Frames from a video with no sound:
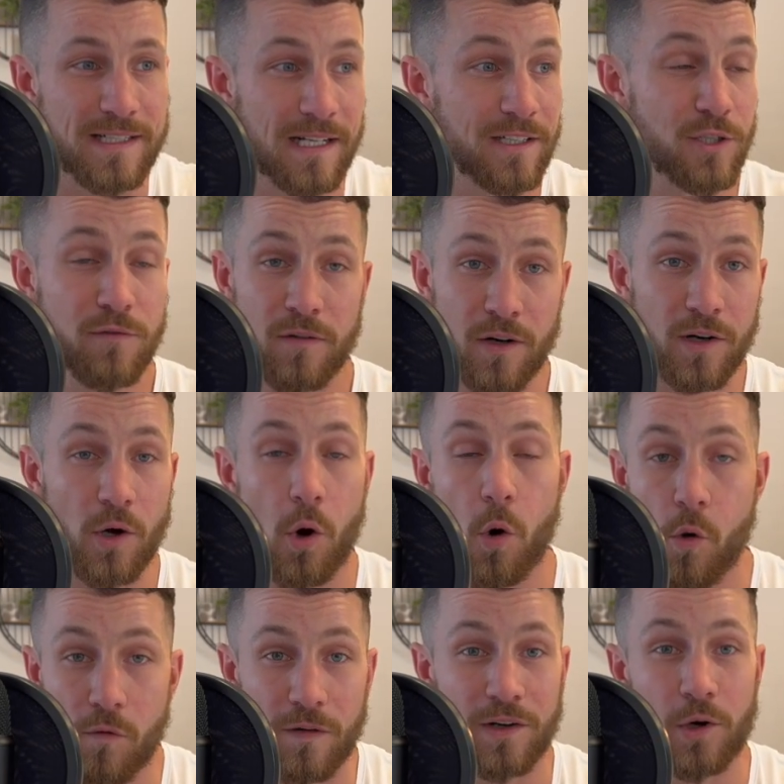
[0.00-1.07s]
And you've heard
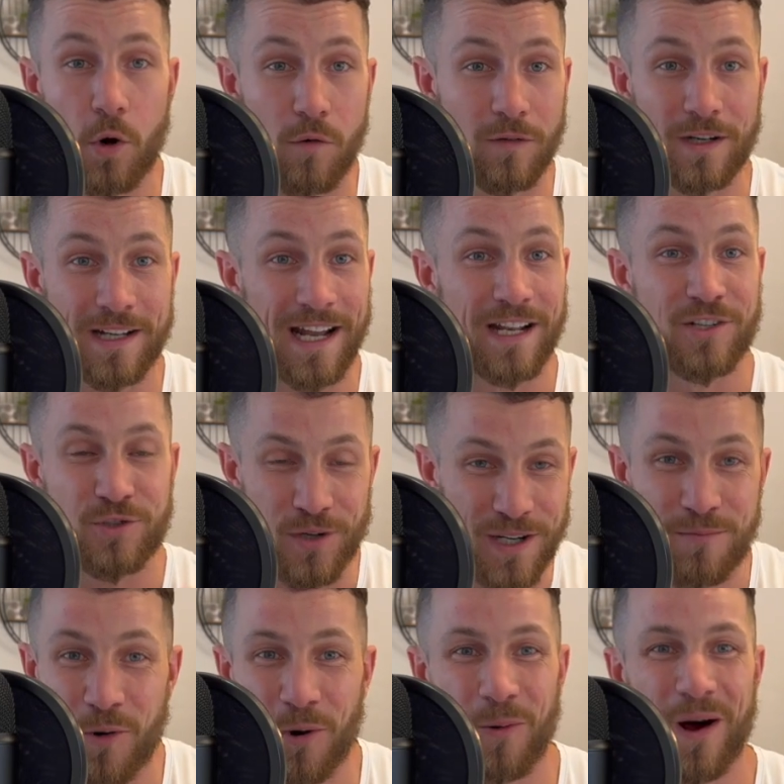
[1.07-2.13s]
over and over again drink
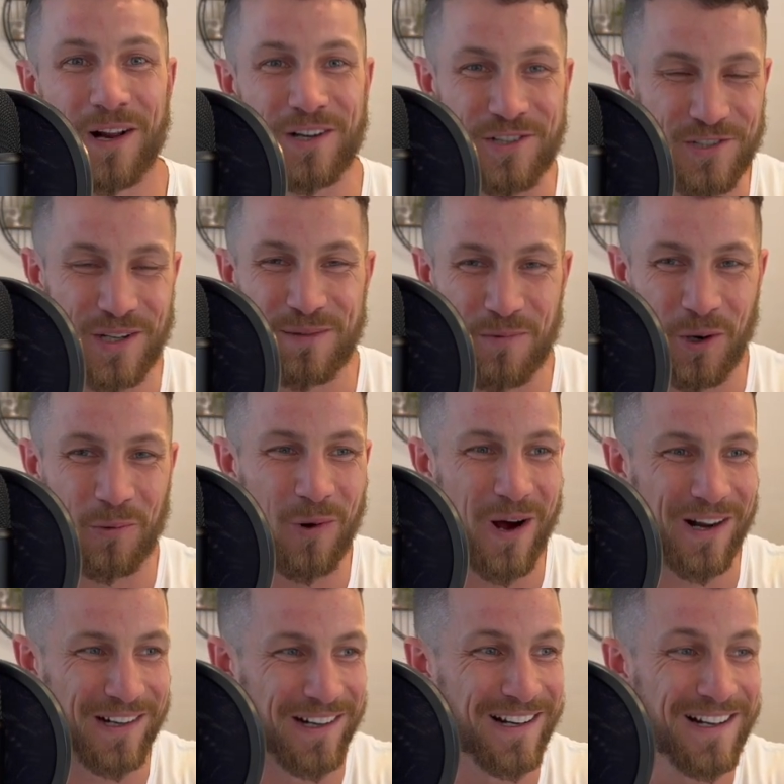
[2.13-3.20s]
more water, drink more
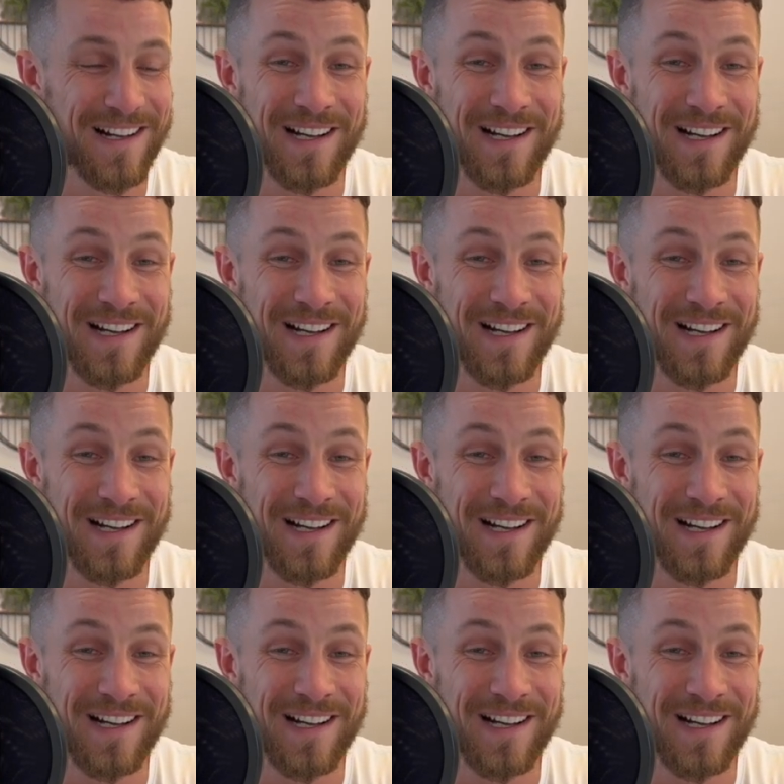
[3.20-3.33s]
water.